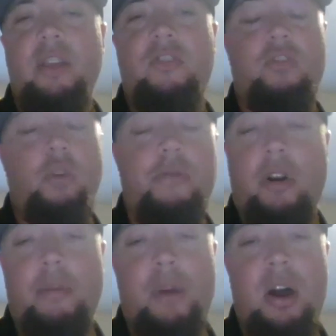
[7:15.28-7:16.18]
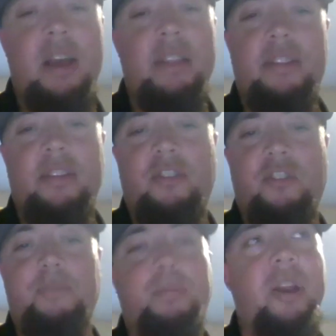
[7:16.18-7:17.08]
is so far behind that they're
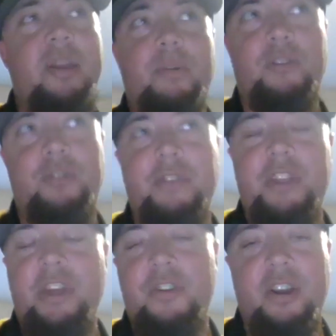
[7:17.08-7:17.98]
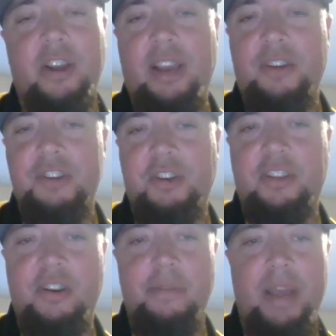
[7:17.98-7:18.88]
spraying balls over the other dugout
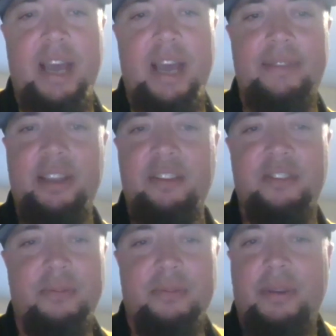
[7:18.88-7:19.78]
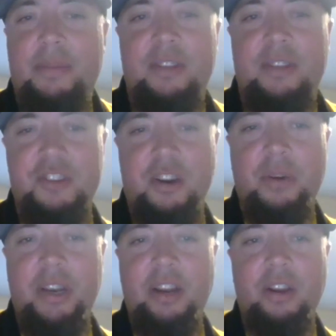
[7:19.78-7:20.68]
during their at bat. That doesn't, I mean, they're just
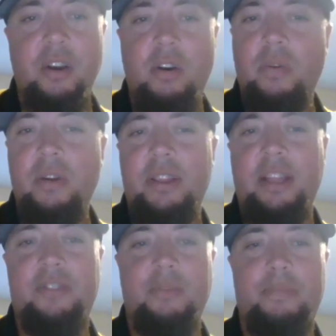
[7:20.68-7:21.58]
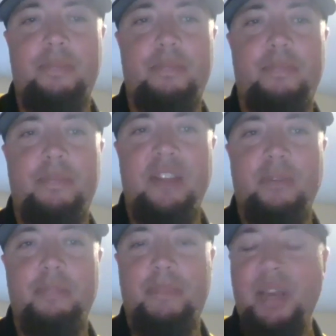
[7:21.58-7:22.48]
not ready to go. And that's
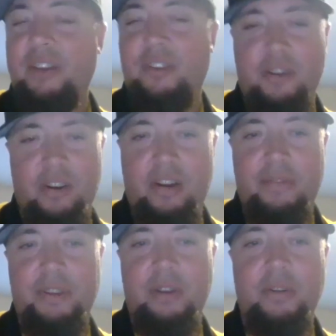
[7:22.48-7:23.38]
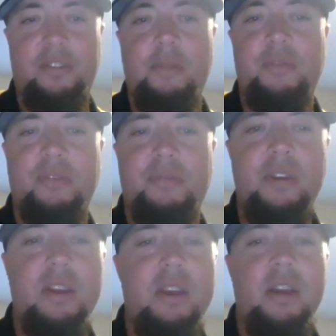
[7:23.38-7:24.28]
a big turnoff, you know, in terms of,
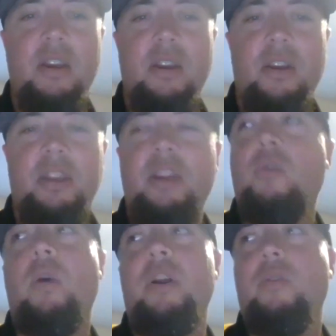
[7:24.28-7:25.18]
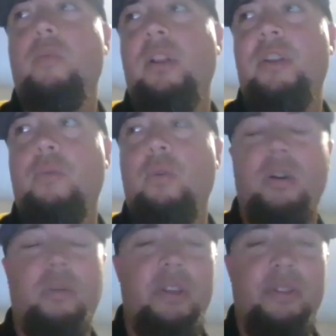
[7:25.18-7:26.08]
you know, what you're willing to
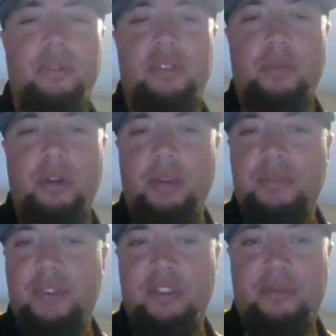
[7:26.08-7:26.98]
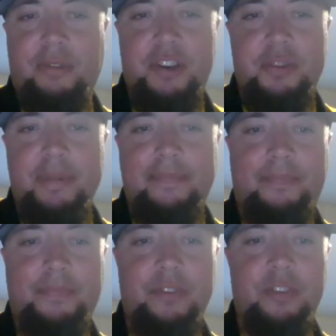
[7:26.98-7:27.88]
work with when someone comes in as a freshman.
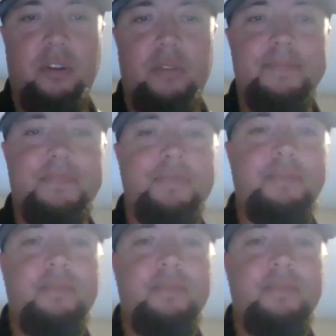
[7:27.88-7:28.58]
So,